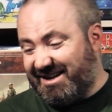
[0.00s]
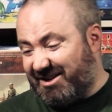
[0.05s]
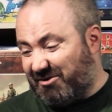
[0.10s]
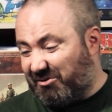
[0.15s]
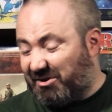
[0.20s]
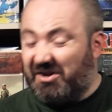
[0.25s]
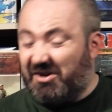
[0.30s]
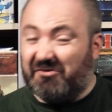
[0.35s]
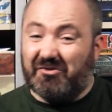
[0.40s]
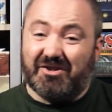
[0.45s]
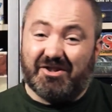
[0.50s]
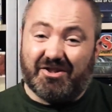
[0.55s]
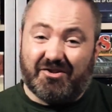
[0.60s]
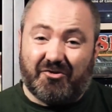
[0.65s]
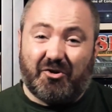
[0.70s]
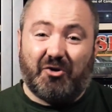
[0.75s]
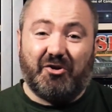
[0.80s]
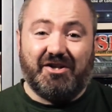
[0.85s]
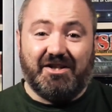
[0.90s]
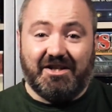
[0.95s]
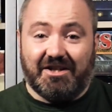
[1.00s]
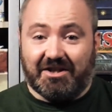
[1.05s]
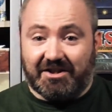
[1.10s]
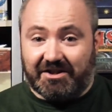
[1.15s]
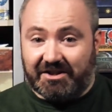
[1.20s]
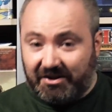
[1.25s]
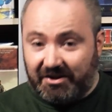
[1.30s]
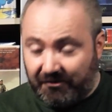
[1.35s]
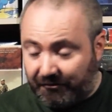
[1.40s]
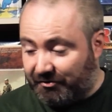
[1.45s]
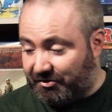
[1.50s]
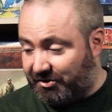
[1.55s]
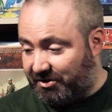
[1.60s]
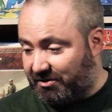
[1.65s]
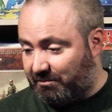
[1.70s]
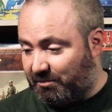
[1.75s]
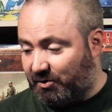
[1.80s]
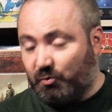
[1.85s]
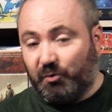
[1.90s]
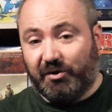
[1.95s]
Now, given the very little
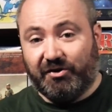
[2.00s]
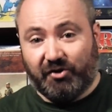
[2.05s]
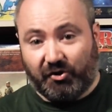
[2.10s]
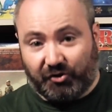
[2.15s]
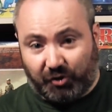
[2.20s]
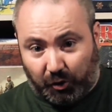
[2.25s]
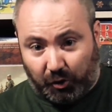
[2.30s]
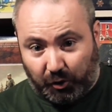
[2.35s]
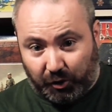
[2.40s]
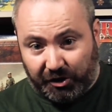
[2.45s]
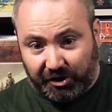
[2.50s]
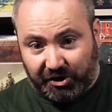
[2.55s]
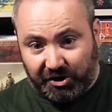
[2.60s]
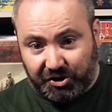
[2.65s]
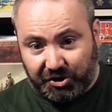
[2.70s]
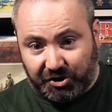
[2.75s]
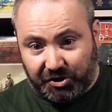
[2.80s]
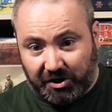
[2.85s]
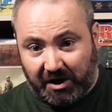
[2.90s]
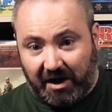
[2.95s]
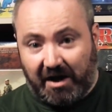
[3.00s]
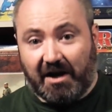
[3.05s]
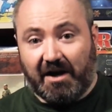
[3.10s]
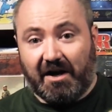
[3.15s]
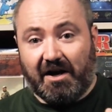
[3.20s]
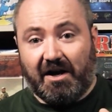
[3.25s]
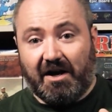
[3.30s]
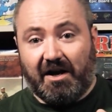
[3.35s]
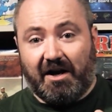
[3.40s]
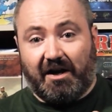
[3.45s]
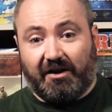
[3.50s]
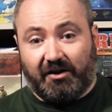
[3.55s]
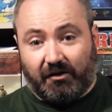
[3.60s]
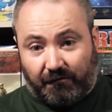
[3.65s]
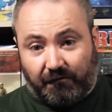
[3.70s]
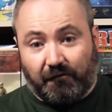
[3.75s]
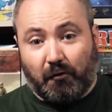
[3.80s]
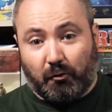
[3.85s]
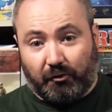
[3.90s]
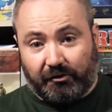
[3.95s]
differences between the 3rd edition and the
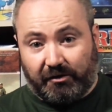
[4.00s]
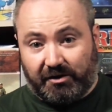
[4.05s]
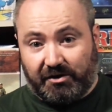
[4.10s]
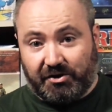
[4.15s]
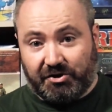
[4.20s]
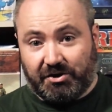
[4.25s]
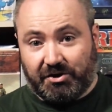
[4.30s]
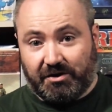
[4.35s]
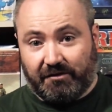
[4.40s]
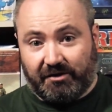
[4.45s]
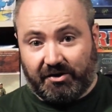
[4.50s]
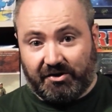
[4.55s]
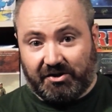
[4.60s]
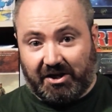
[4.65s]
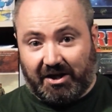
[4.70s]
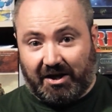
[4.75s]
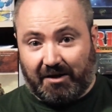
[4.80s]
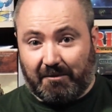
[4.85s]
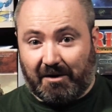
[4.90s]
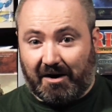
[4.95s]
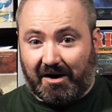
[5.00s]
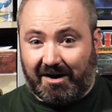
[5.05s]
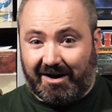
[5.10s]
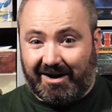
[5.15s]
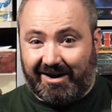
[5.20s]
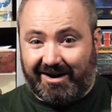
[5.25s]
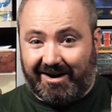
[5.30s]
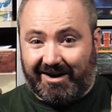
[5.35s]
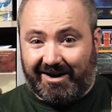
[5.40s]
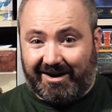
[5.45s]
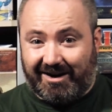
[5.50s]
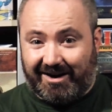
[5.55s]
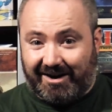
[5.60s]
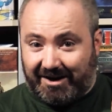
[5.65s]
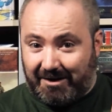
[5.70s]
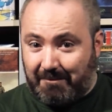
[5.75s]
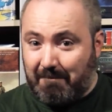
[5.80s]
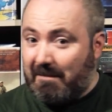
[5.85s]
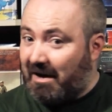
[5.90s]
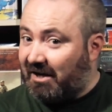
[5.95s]
4th edition of this game, I
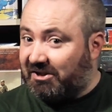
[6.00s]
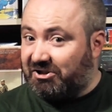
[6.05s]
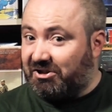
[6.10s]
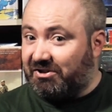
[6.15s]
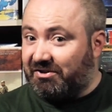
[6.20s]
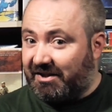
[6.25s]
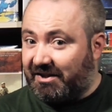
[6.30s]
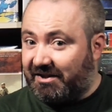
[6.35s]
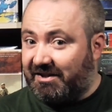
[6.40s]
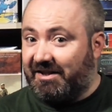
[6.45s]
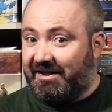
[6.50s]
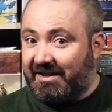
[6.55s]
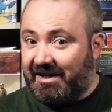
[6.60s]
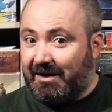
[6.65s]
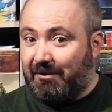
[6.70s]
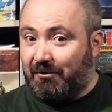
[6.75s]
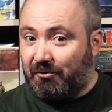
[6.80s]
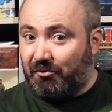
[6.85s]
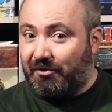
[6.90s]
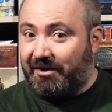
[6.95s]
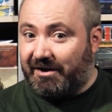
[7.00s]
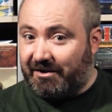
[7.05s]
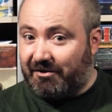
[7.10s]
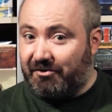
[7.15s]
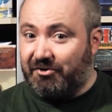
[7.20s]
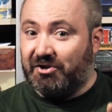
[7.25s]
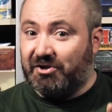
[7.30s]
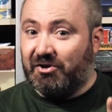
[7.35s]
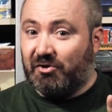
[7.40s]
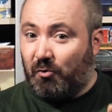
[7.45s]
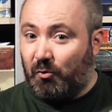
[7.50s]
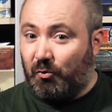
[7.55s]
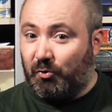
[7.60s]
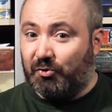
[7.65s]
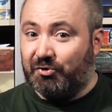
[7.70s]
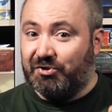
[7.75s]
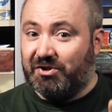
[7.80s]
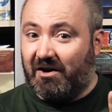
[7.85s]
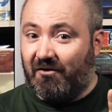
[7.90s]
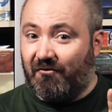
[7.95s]
imagine that the game creators and
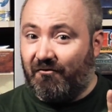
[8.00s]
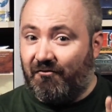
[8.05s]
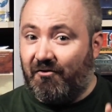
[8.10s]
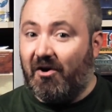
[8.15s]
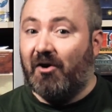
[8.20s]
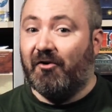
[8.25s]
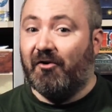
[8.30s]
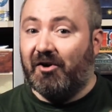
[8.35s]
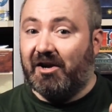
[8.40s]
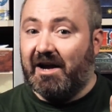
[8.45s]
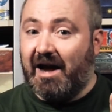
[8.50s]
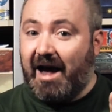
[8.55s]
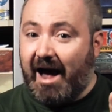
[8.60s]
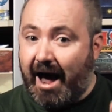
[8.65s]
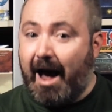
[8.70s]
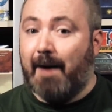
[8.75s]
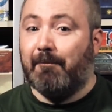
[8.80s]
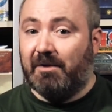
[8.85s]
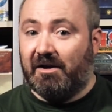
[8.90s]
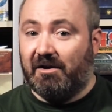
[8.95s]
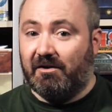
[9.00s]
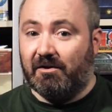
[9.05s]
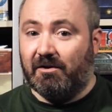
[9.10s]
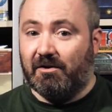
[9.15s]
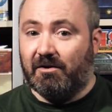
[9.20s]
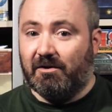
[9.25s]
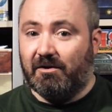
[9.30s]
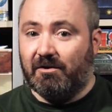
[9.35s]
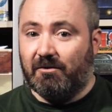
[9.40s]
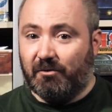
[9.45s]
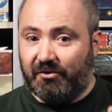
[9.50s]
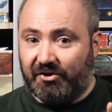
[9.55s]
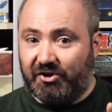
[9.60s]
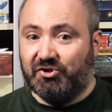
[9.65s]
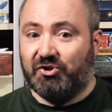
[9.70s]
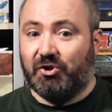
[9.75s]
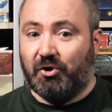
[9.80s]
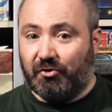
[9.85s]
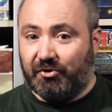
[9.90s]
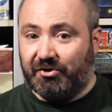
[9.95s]
owners are very happy with
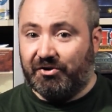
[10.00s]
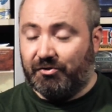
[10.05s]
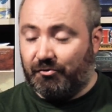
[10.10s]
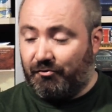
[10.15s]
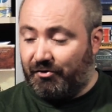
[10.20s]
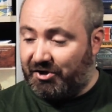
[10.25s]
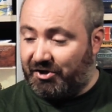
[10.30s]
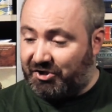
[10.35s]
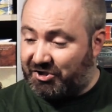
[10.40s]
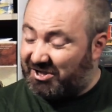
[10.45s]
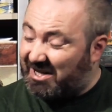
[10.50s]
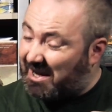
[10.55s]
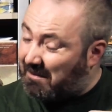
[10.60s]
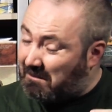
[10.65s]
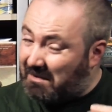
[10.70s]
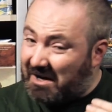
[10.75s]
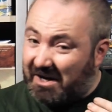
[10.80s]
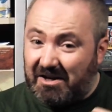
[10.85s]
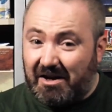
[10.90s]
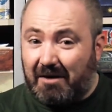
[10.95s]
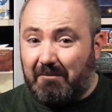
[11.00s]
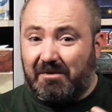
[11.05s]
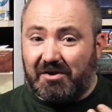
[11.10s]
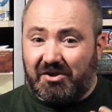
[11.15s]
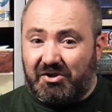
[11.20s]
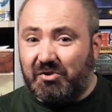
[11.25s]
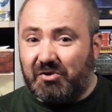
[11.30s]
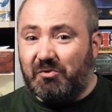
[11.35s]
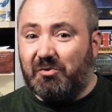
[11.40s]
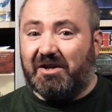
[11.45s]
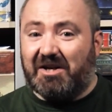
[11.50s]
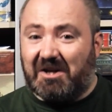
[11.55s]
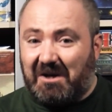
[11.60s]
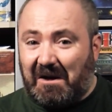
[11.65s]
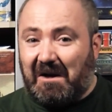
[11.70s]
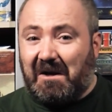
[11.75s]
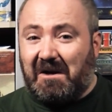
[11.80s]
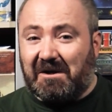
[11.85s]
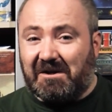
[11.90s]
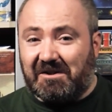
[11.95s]
its current iteration and may not be too
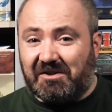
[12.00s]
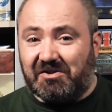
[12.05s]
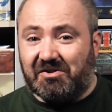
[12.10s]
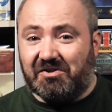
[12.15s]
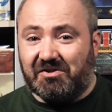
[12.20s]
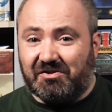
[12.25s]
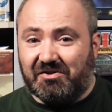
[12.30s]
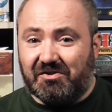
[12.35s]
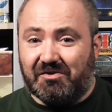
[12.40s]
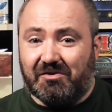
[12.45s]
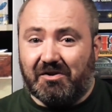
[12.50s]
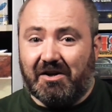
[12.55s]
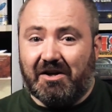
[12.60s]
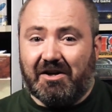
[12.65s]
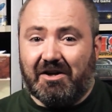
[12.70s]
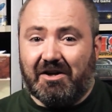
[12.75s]
inclined to